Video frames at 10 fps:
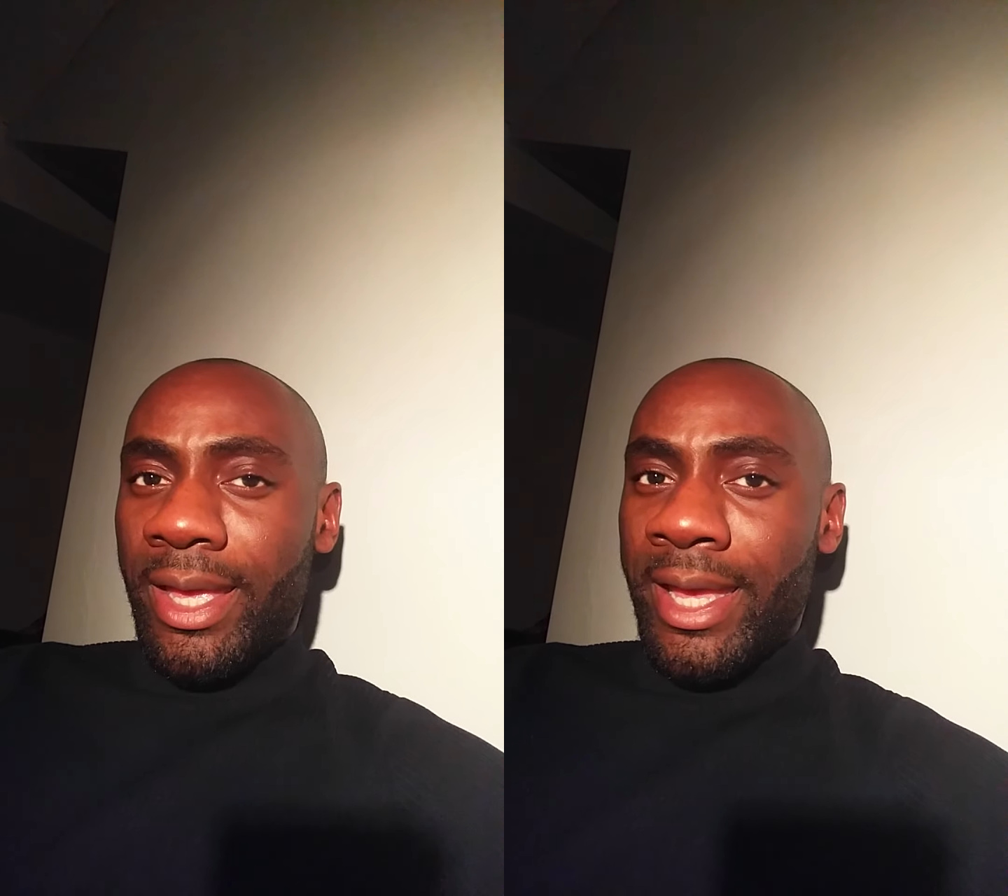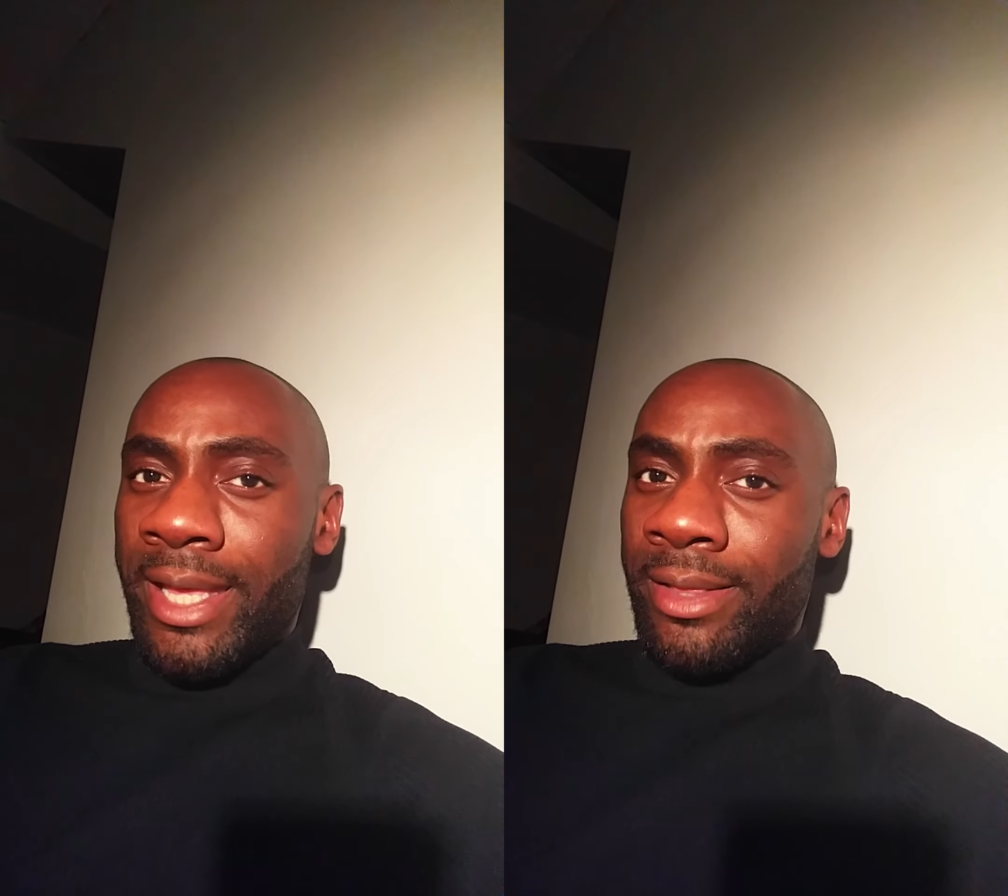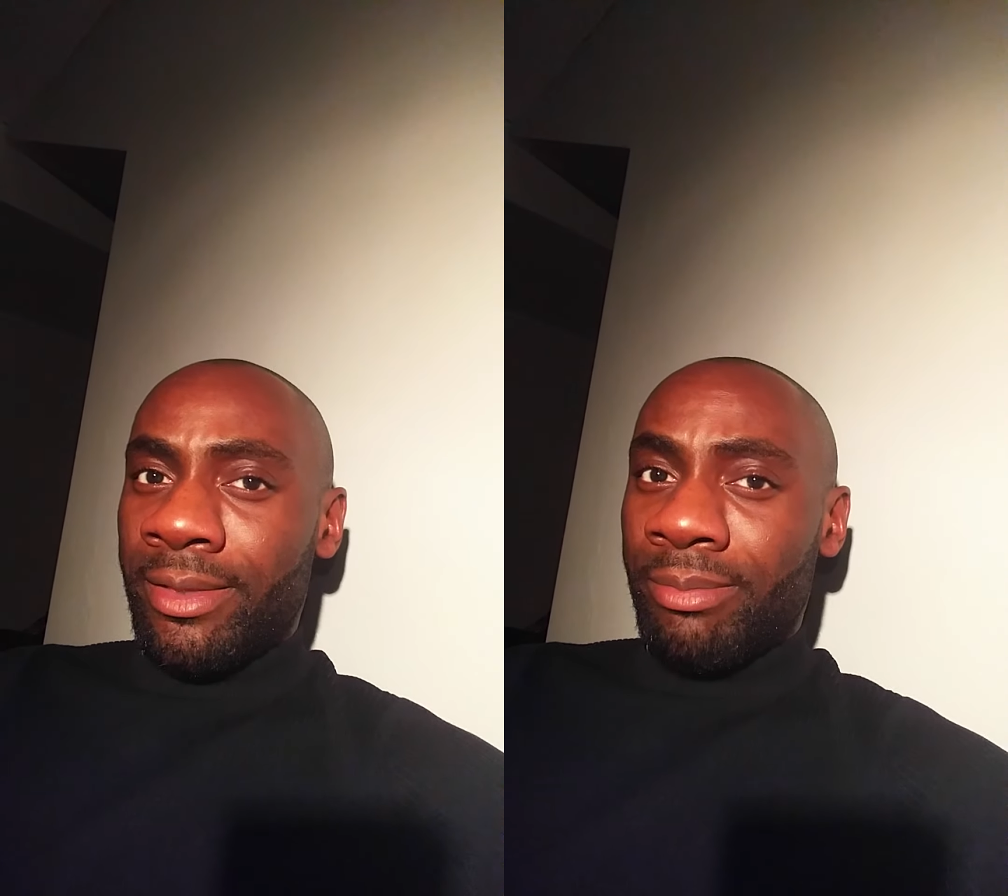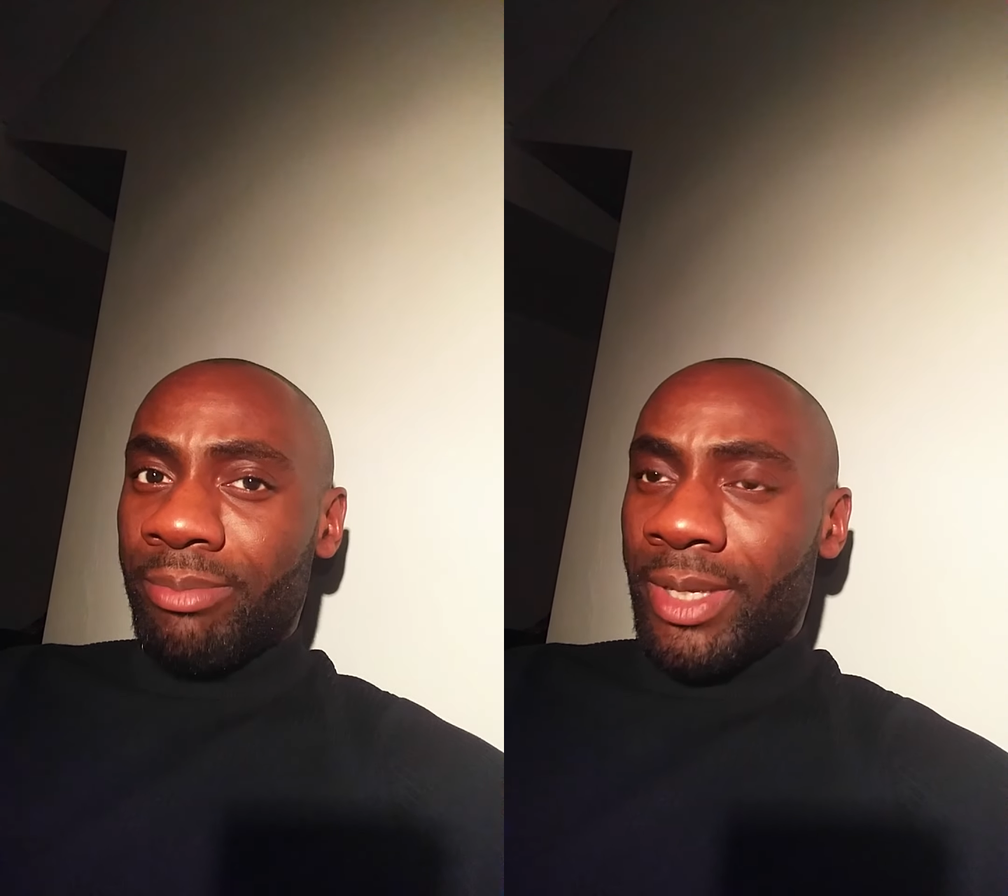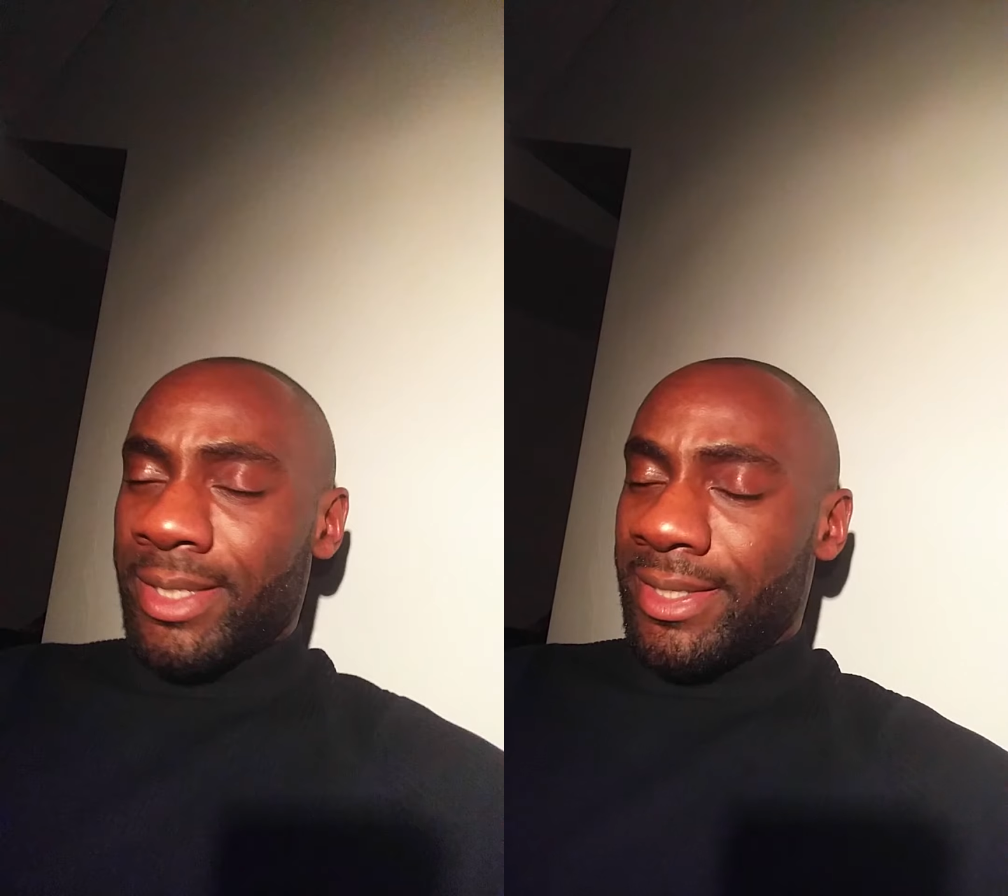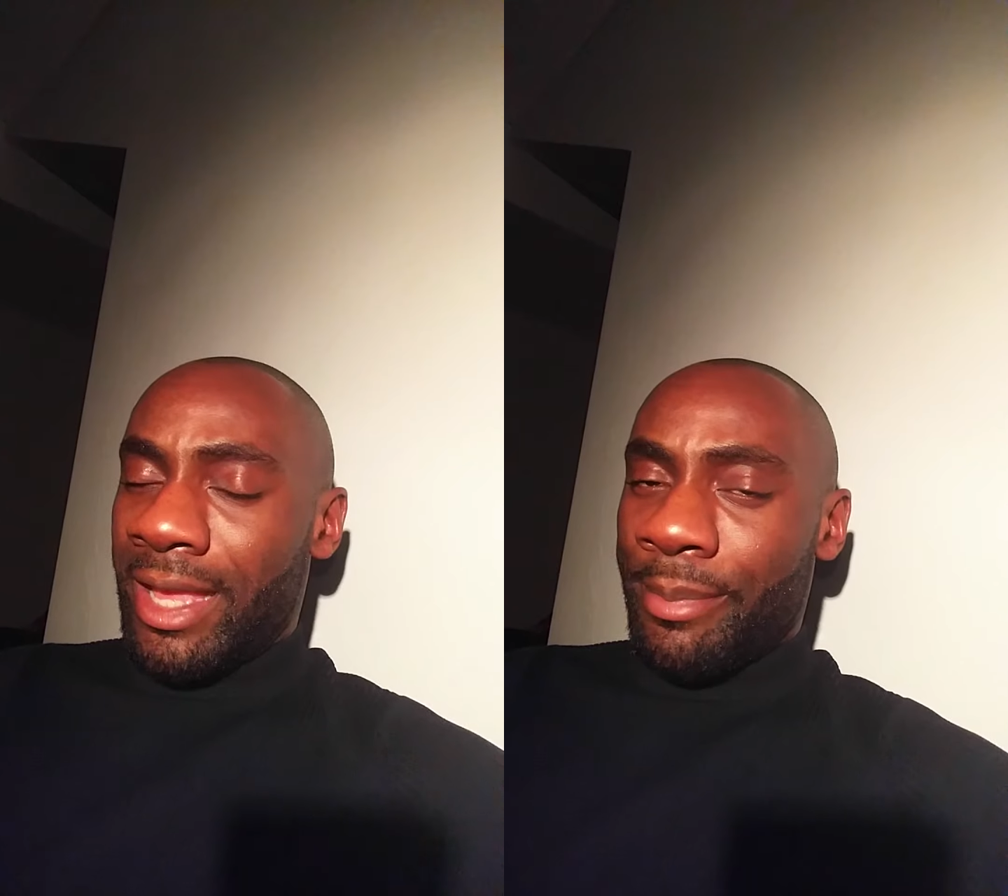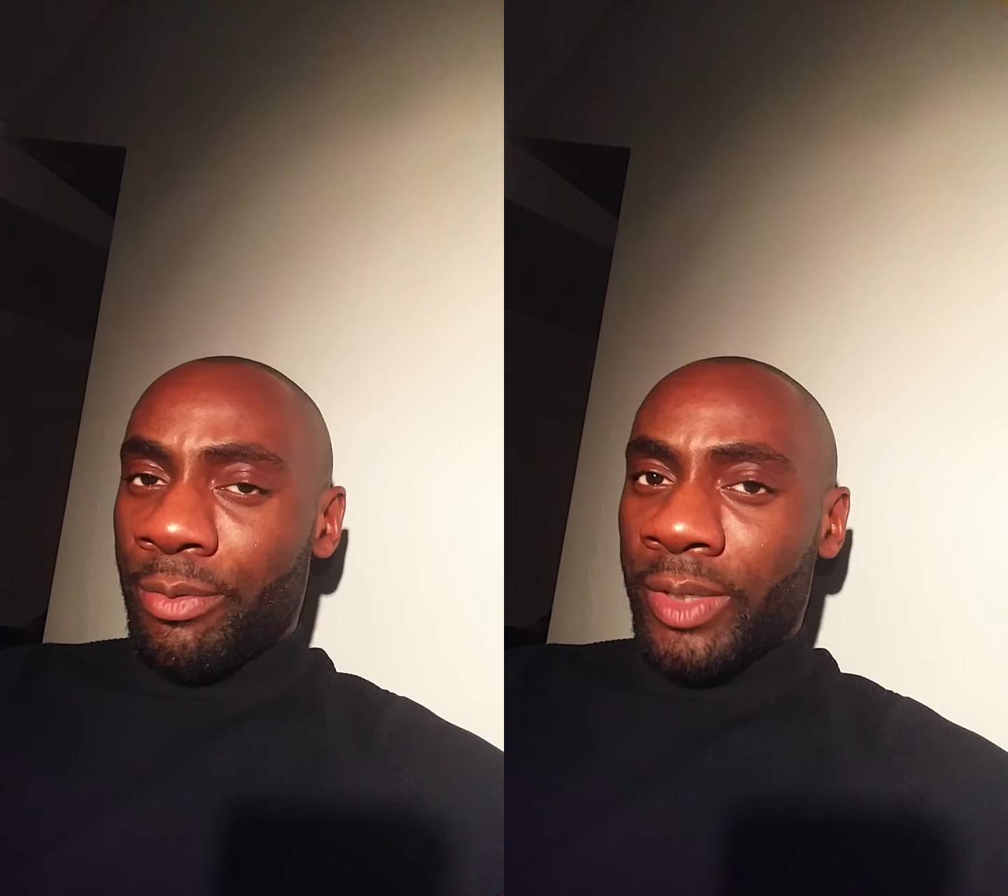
in a stable